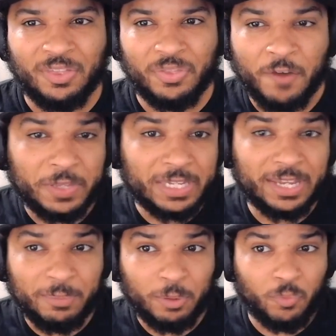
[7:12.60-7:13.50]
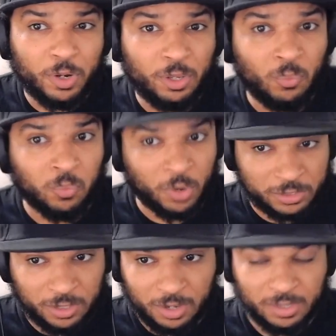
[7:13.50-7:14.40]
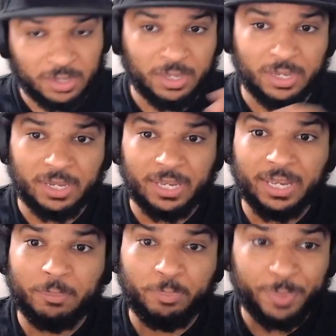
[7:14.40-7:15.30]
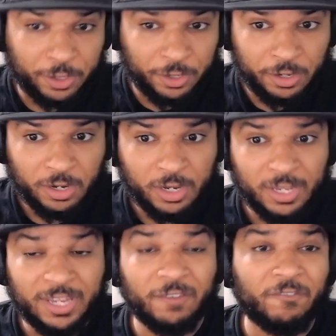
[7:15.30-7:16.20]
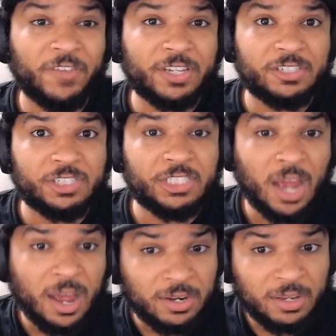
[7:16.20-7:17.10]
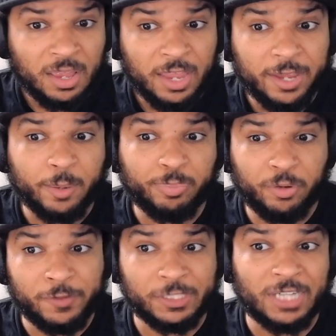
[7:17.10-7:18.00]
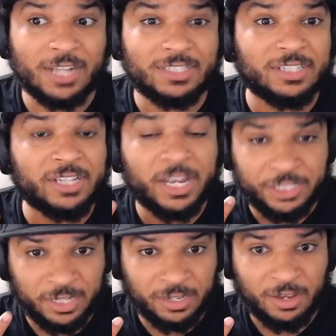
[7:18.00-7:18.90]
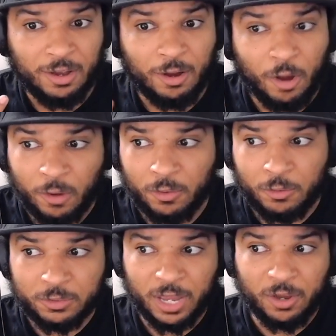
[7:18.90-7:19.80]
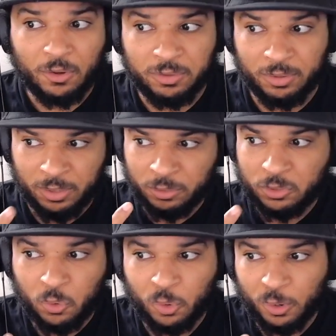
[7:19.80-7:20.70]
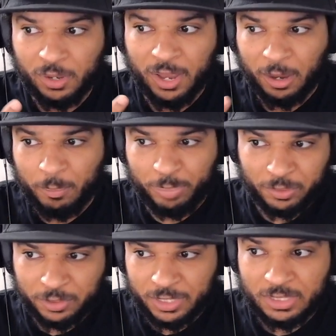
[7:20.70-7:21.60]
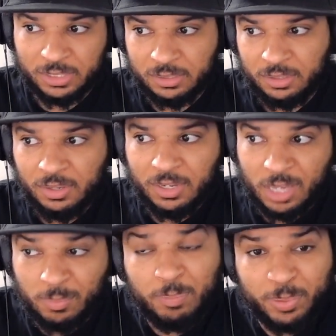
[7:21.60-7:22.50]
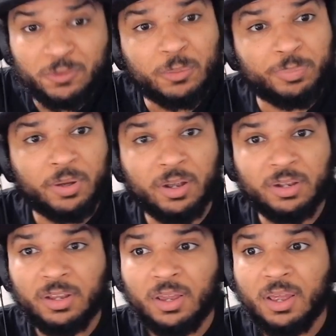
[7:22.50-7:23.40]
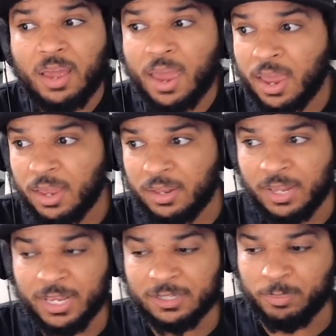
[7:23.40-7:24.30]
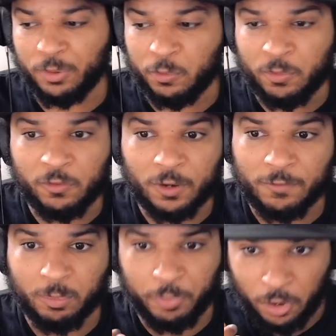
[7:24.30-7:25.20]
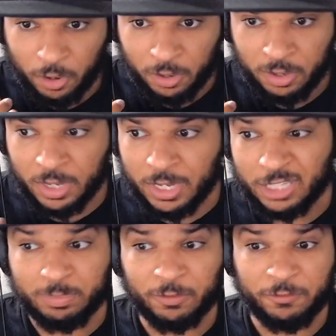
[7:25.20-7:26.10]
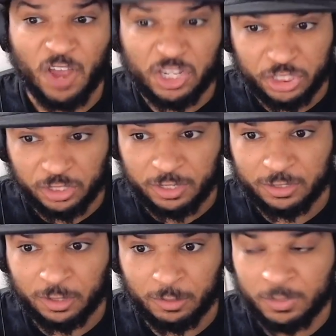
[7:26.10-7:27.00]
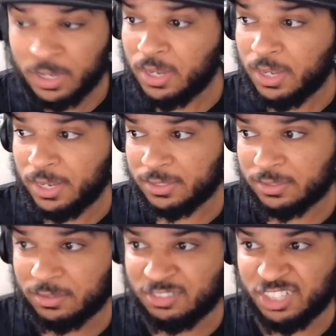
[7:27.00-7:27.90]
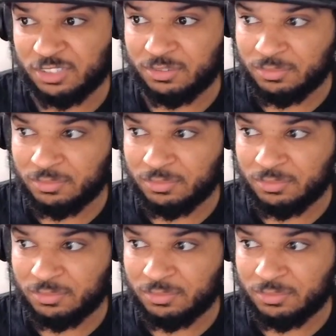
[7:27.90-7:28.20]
Everything can be really worked on. He can get bigger. He can fix his shot. He can improve his shot selection. All those those core like abilities can be built upon. And his ability to move off the ball, his professionalism, his just